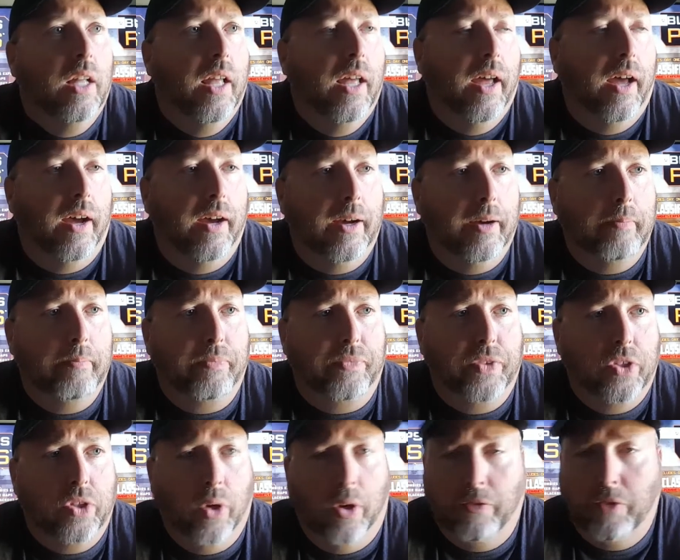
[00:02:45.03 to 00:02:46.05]
Um,
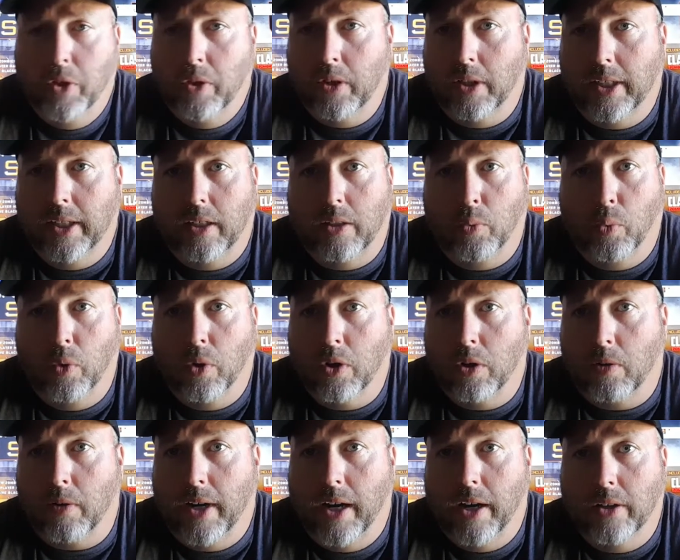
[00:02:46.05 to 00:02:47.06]
so if you can get the word
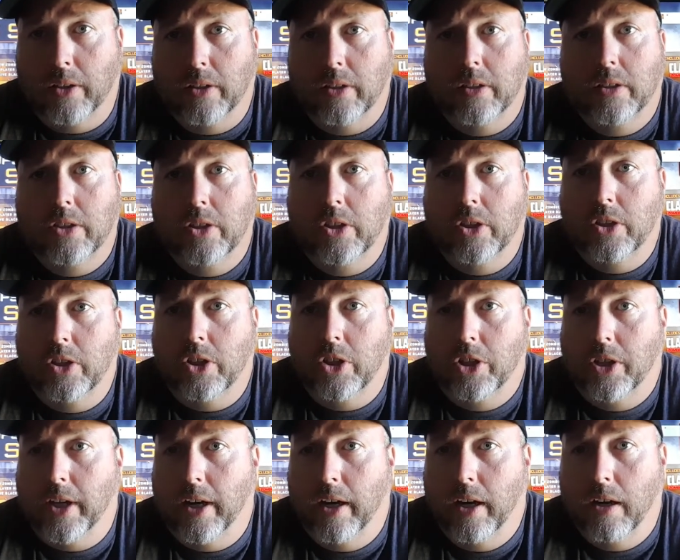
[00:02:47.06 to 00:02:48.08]
around,
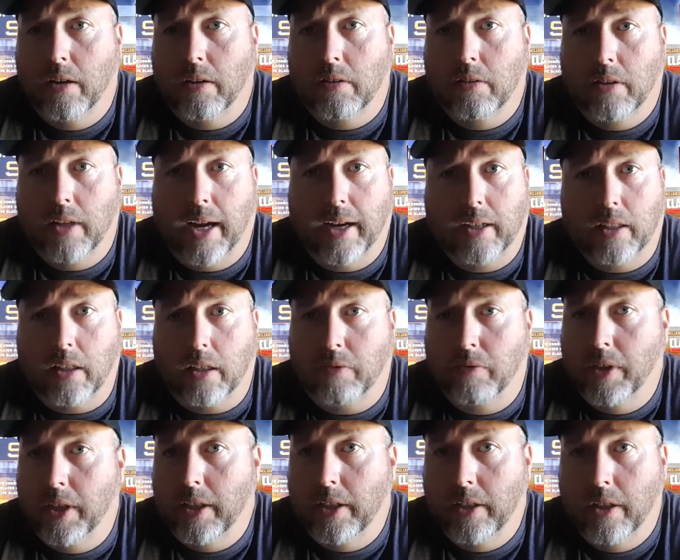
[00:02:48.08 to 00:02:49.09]
share, like the
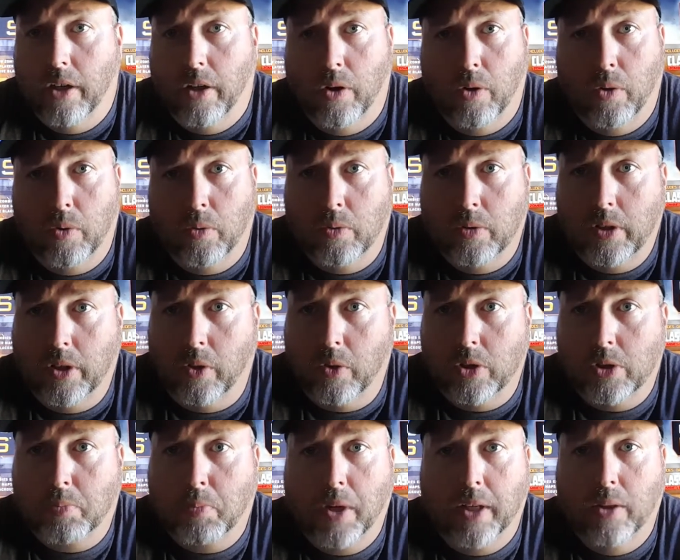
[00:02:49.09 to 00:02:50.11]
video, you know,
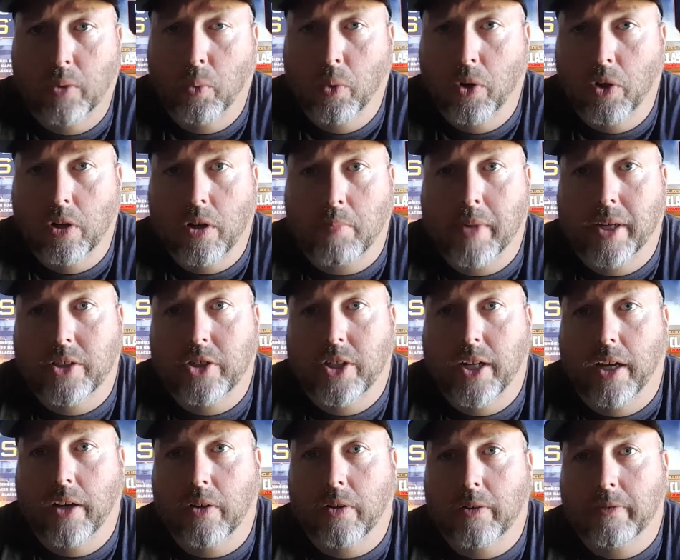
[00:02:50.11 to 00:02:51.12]
spread the word on my
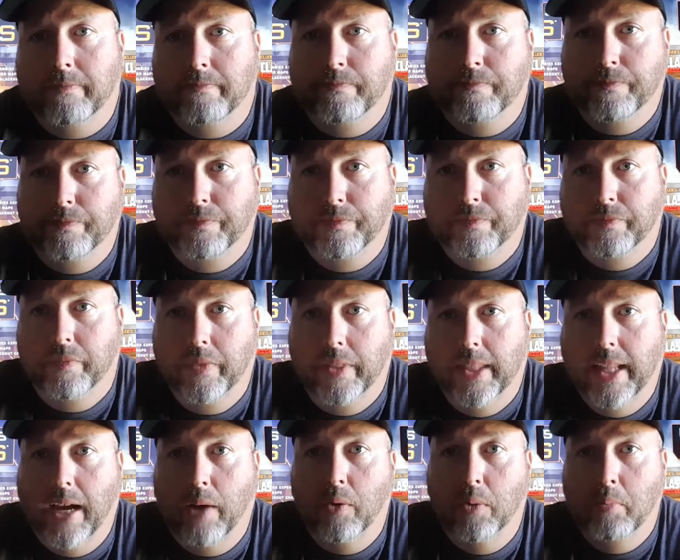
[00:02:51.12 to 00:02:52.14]
channel,
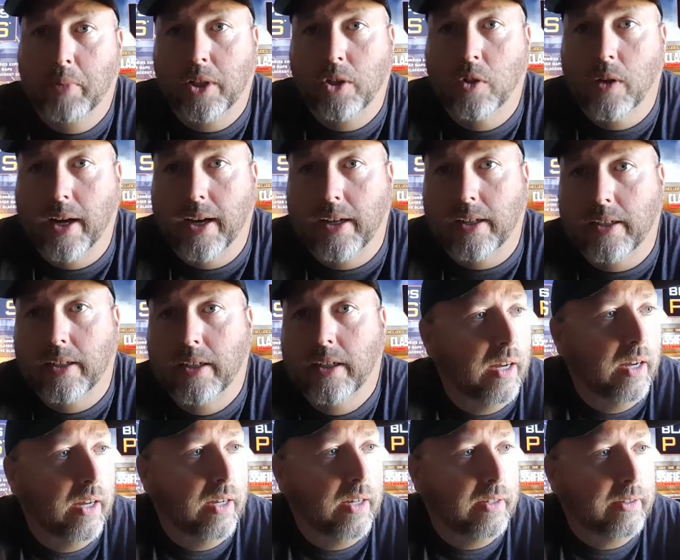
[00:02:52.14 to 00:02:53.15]
that would be great.
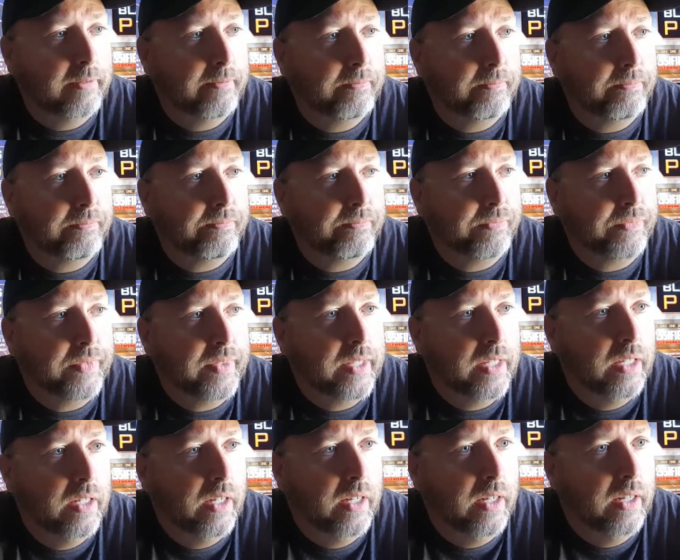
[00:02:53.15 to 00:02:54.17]
Uh,
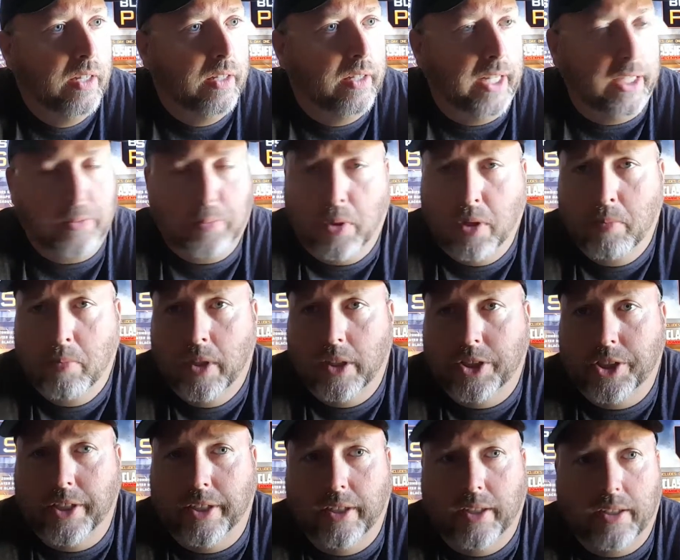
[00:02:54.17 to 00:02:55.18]
that's pretty much
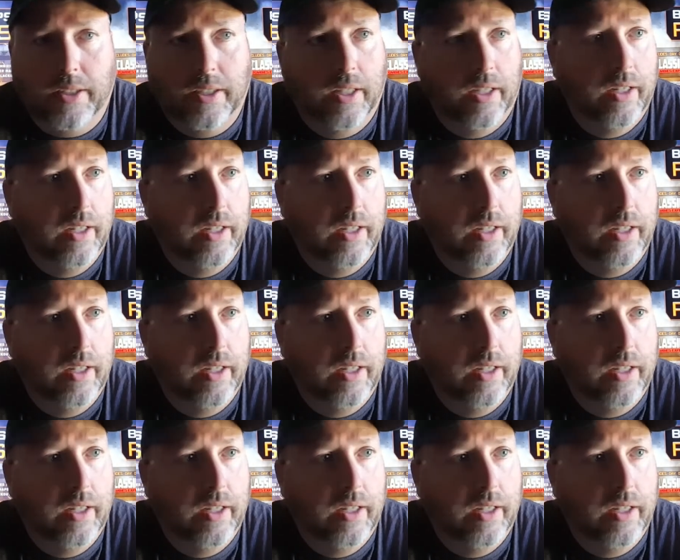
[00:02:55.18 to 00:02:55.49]
it.